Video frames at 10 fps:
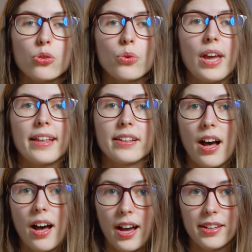to get a
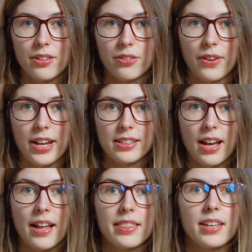higher grade
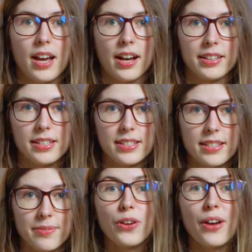at the IELTS.
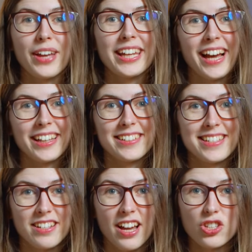If you have any other
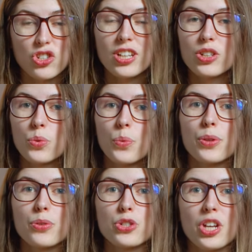strategy you
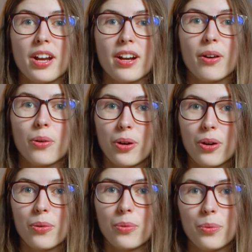want to share
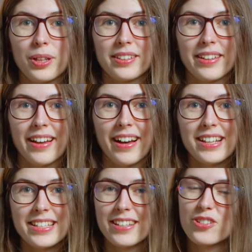with
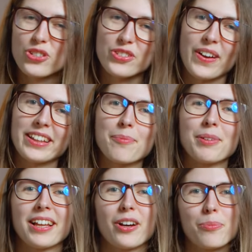us, just write them in
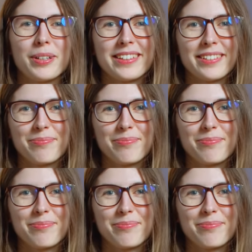the comments.